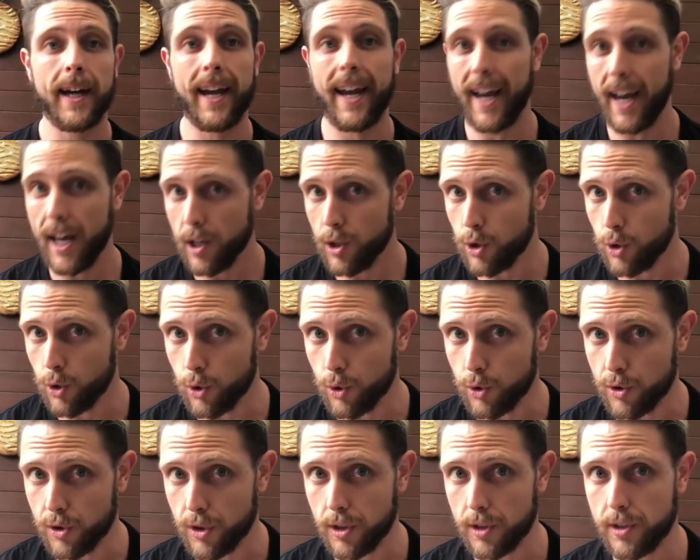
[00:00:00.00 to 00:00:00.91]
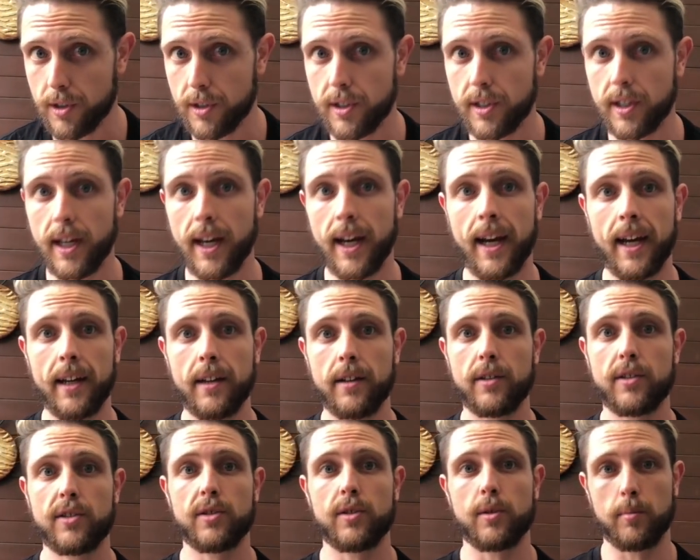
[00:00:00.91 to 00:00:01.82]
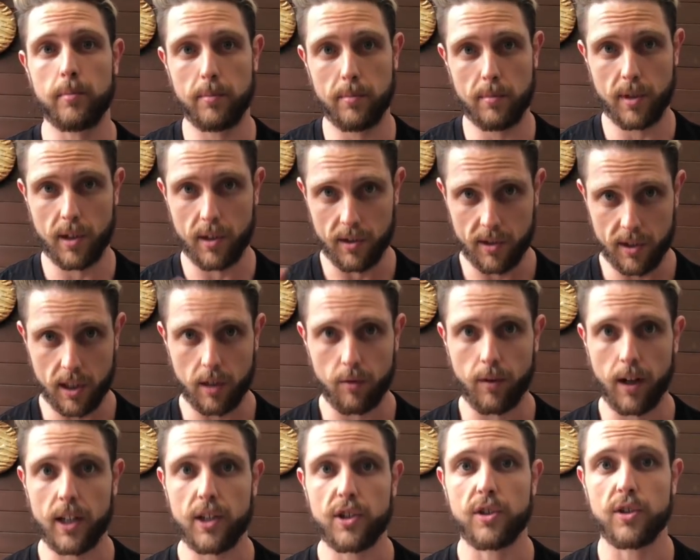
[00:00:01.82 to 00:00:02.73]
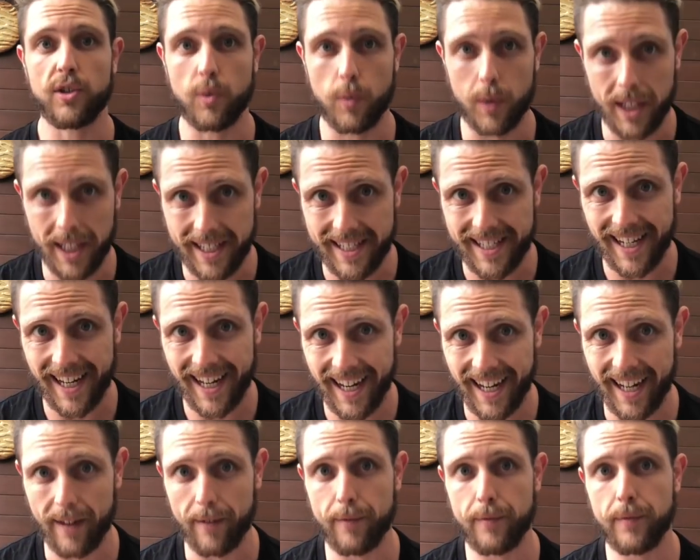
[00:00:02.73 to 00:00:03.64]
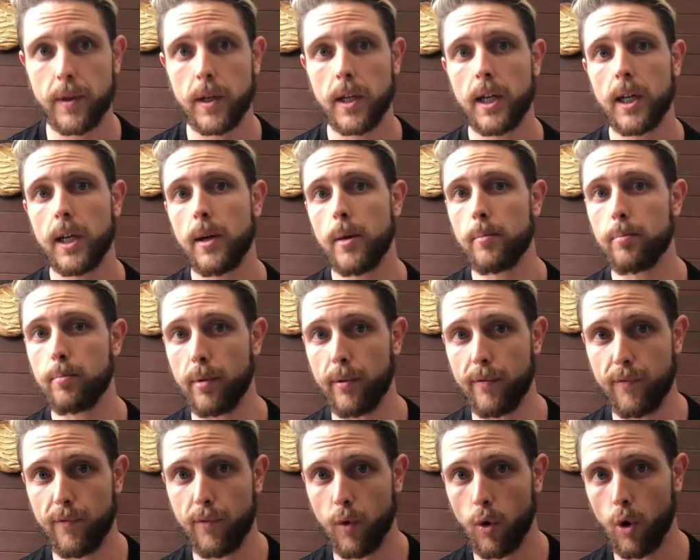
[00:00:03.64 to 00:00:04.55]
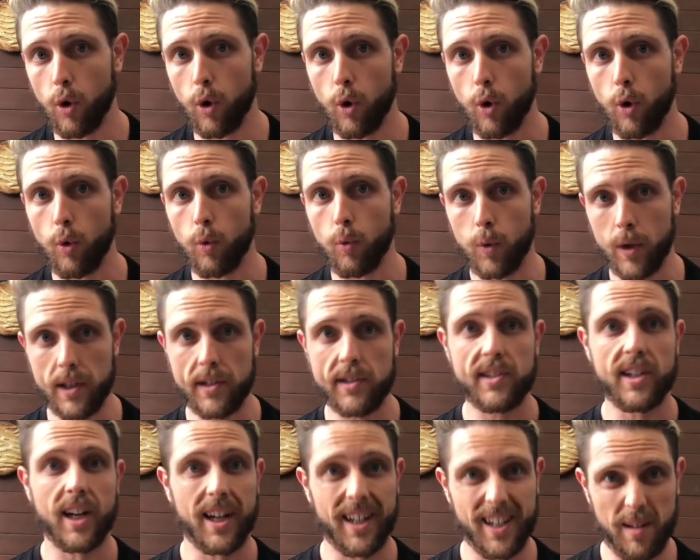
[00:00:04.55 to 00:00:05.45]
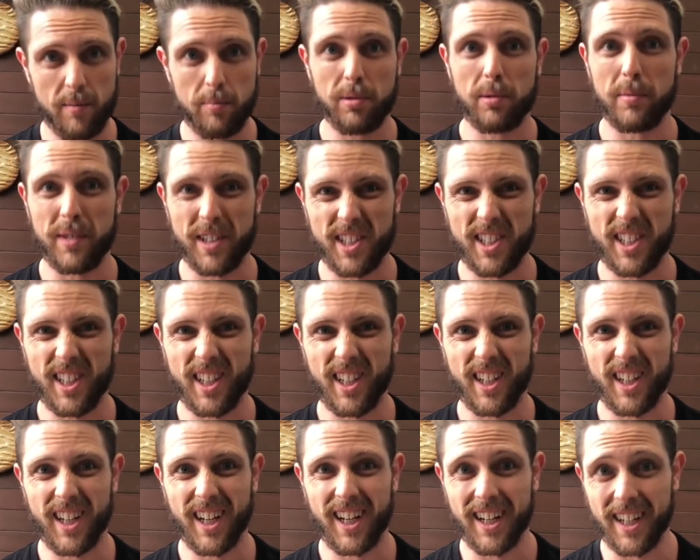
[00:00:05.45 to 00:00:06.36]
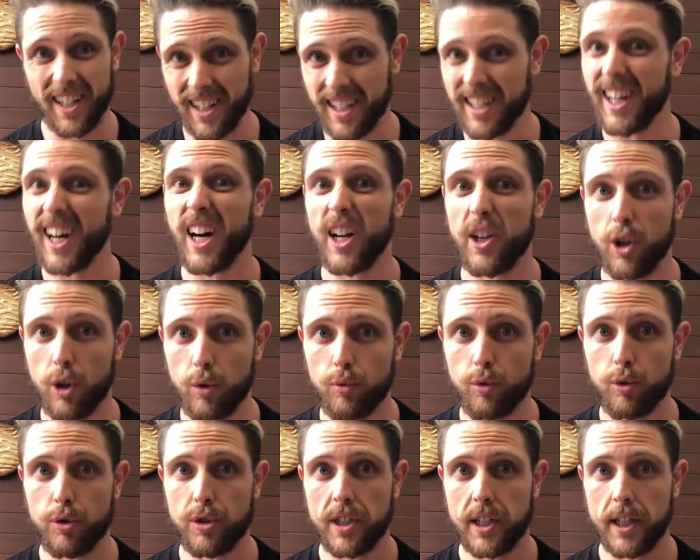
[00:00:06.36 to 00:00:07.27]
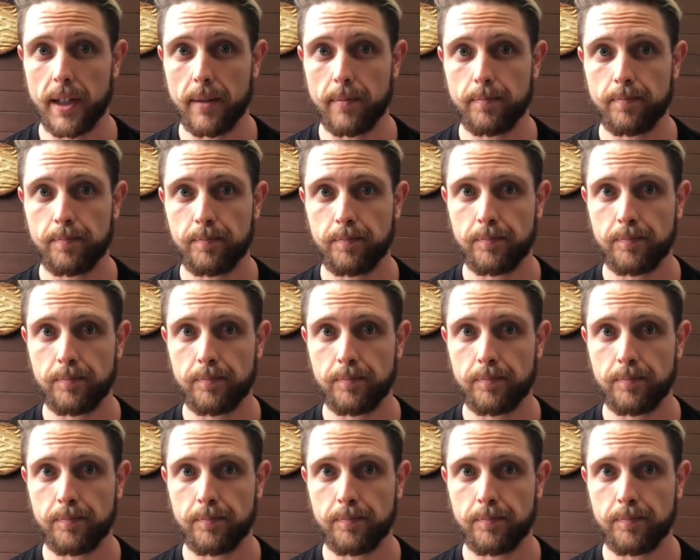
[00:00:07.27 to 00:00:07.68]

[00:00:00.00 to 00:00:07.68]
how to use it, and some considerations we need to have before we start implementing a cardio routine.